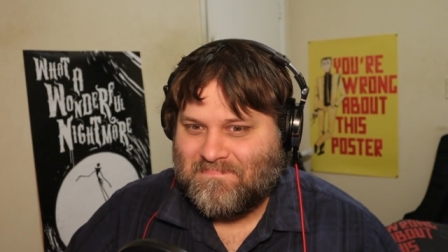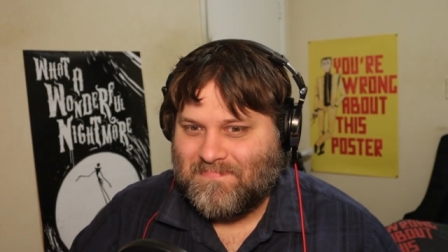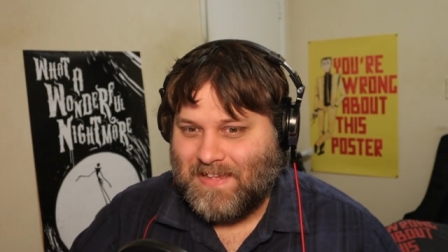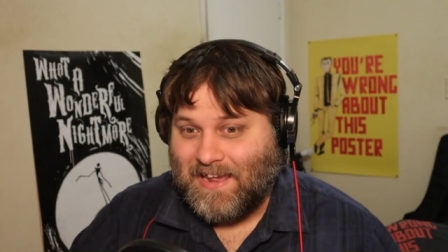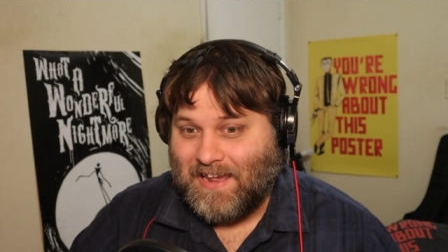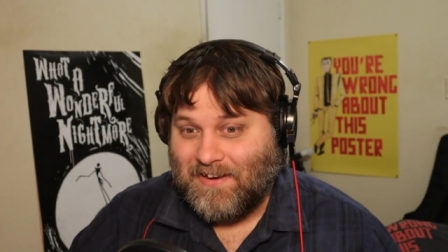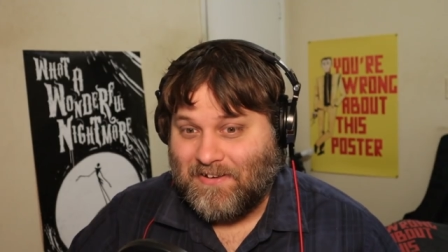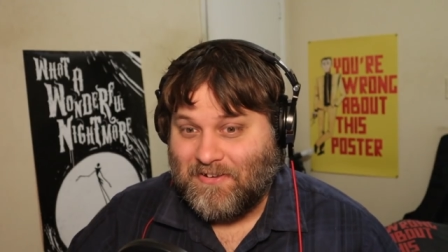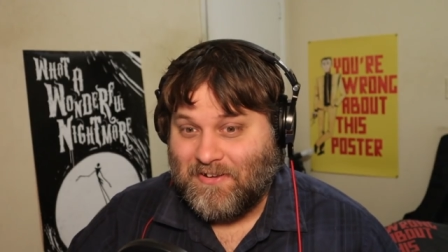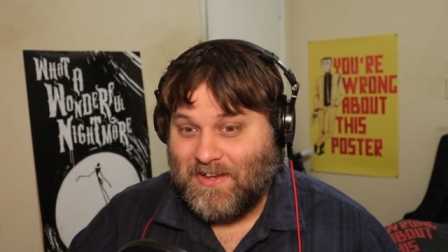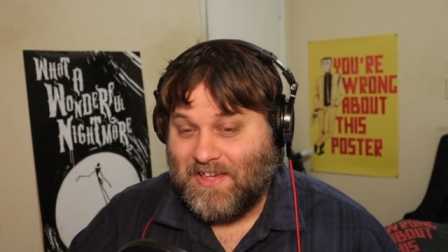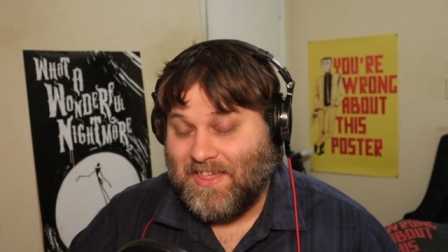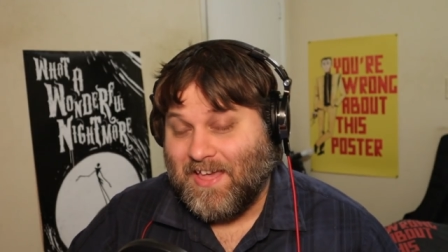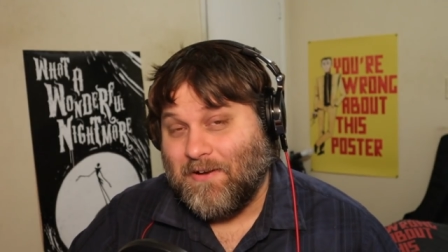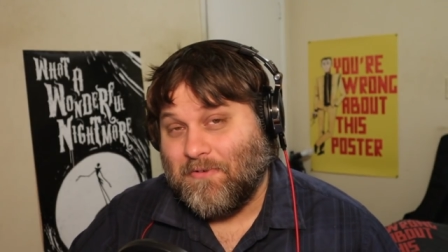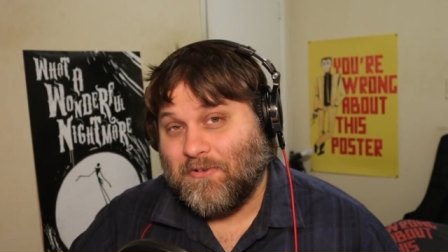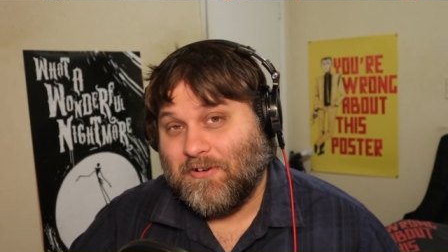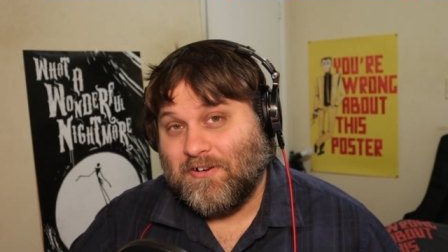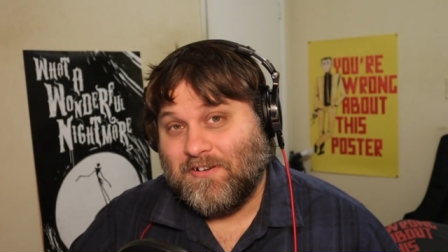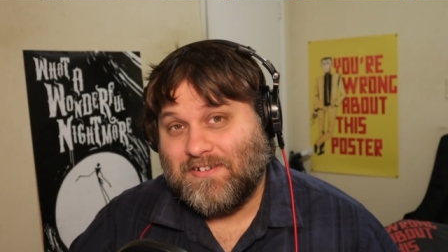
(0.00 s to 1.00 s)
I don't know how
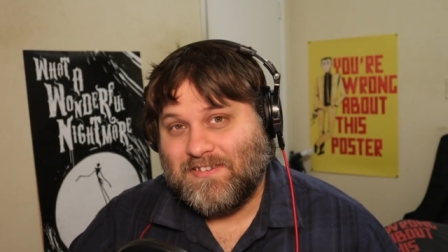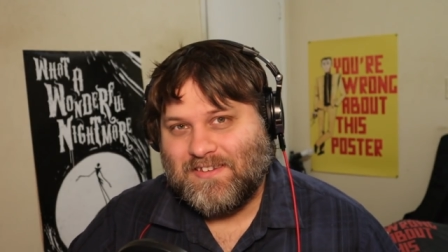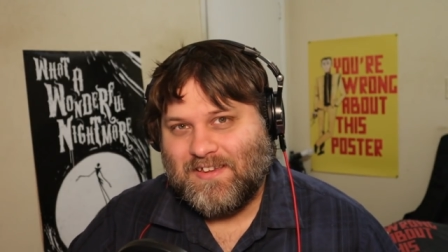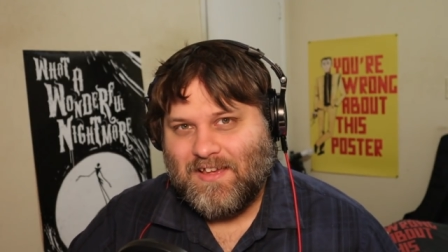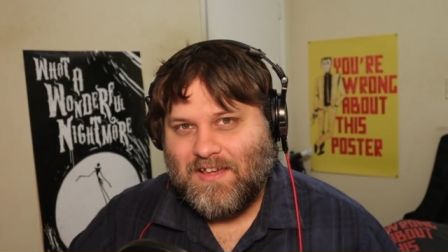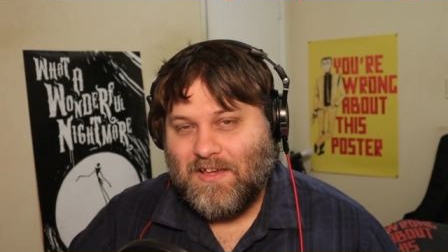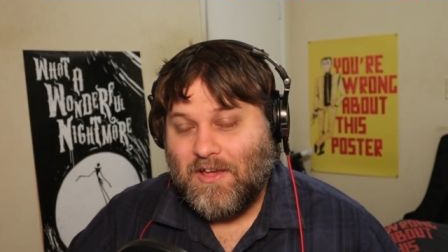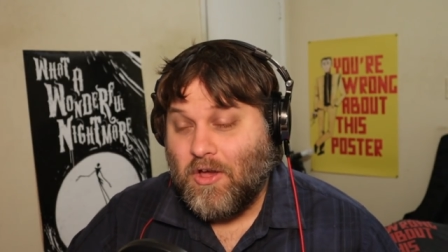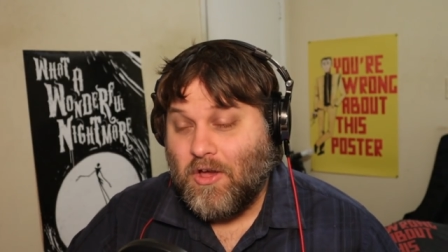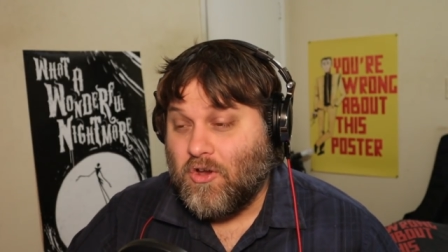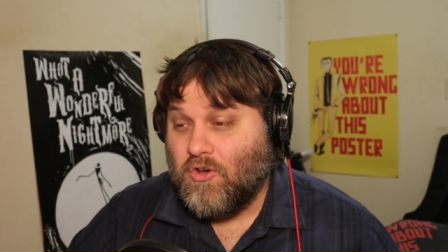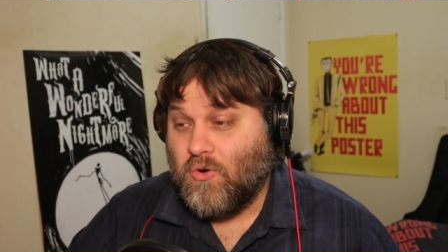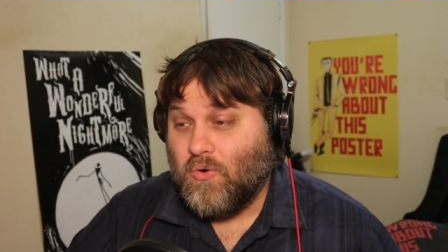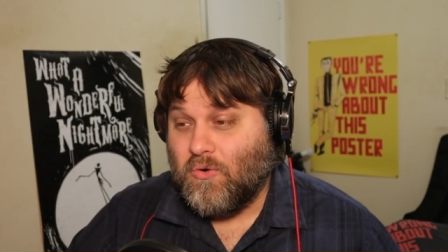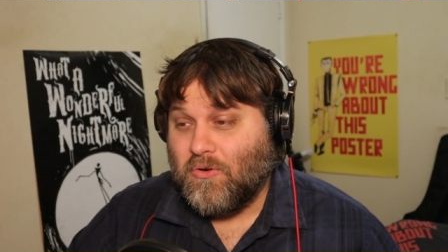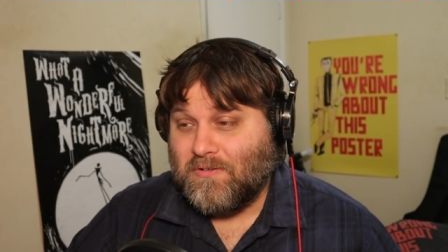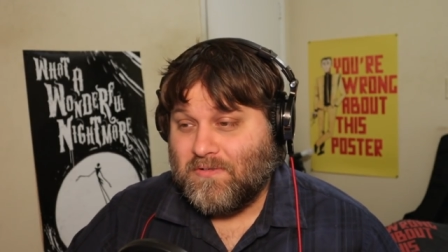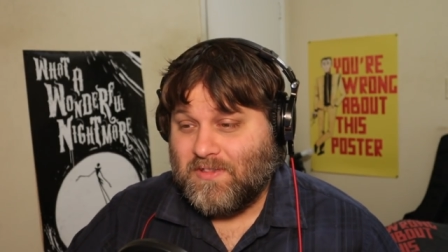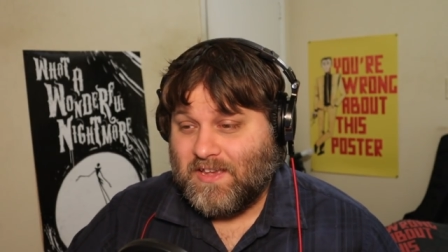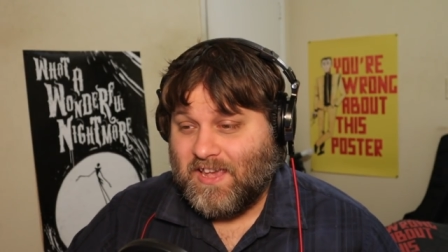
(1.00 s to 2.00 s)
that works,
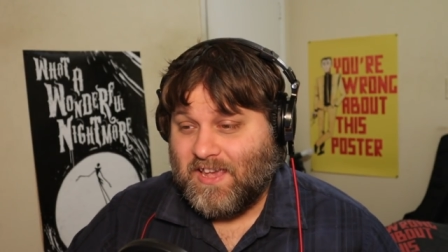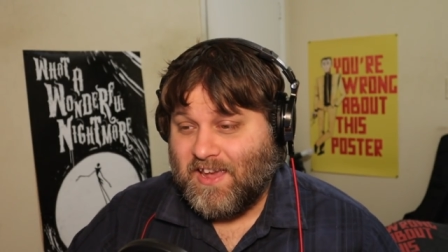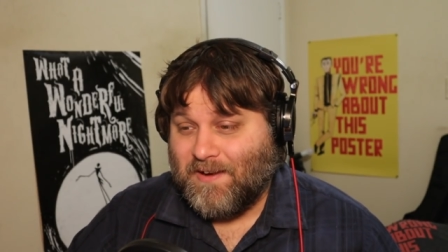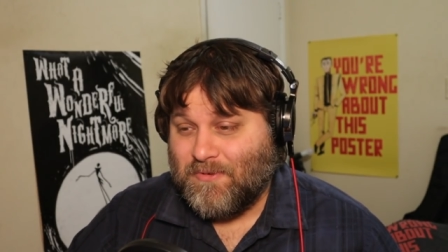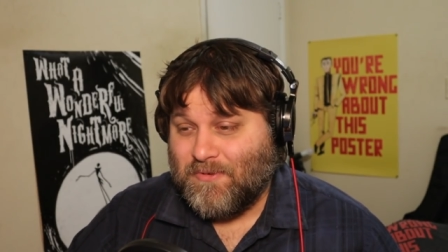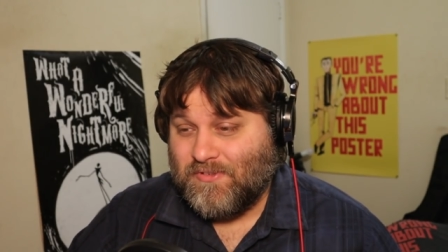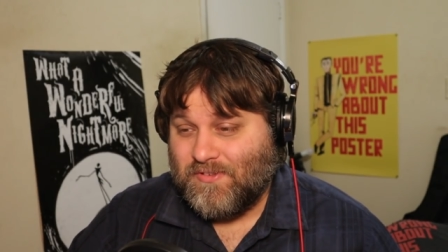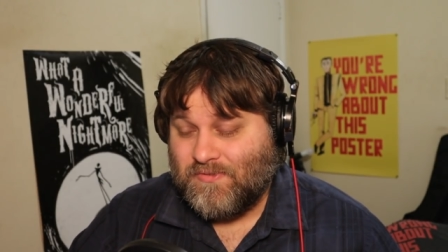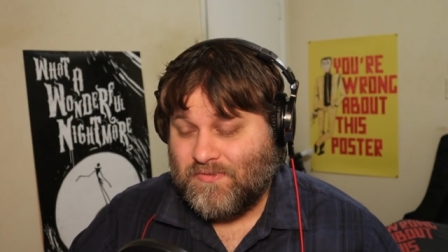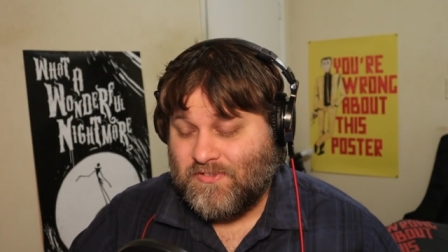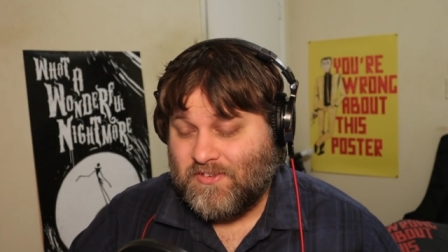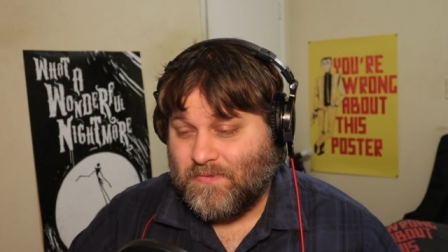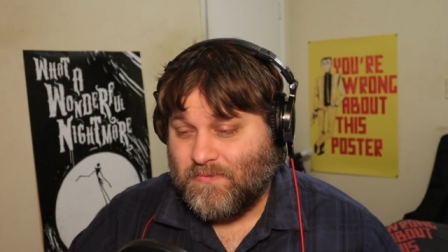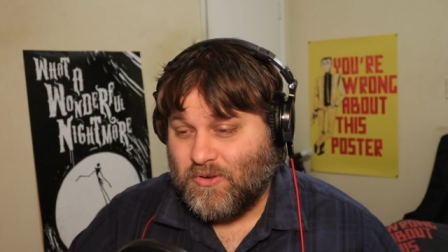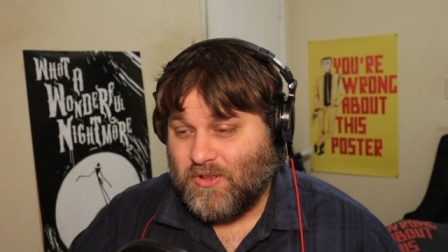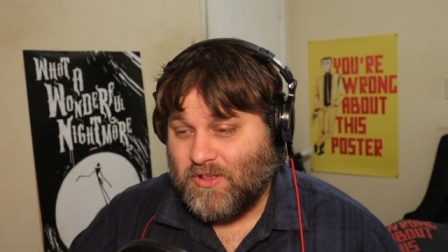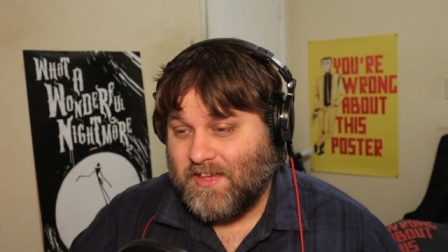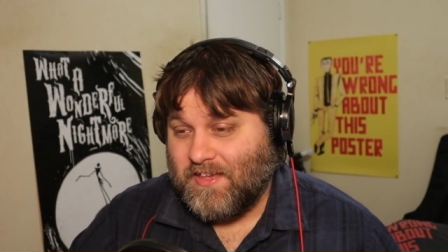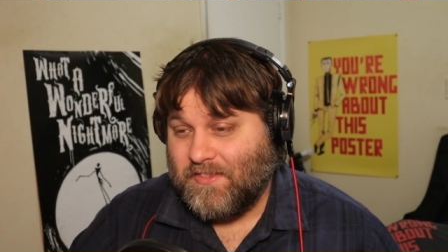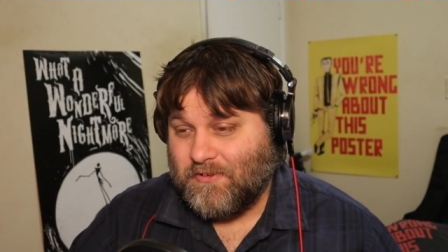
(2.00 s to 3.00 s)
nor the cameras of
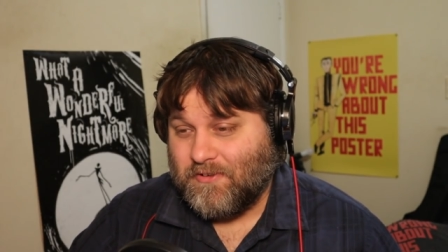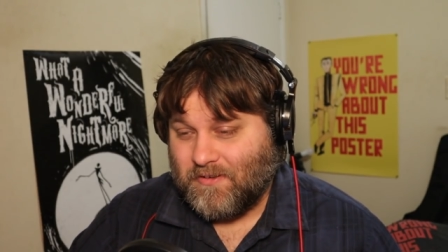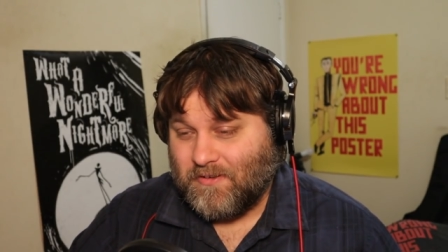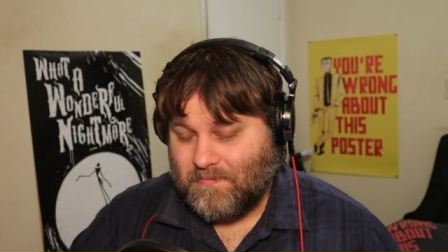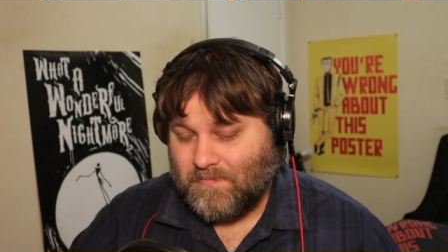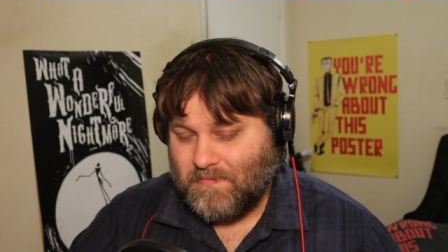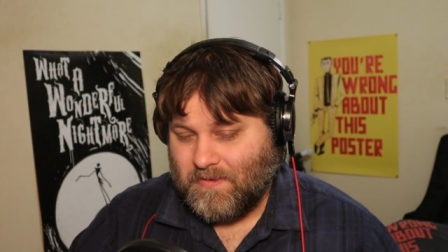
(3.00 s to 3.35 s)
several other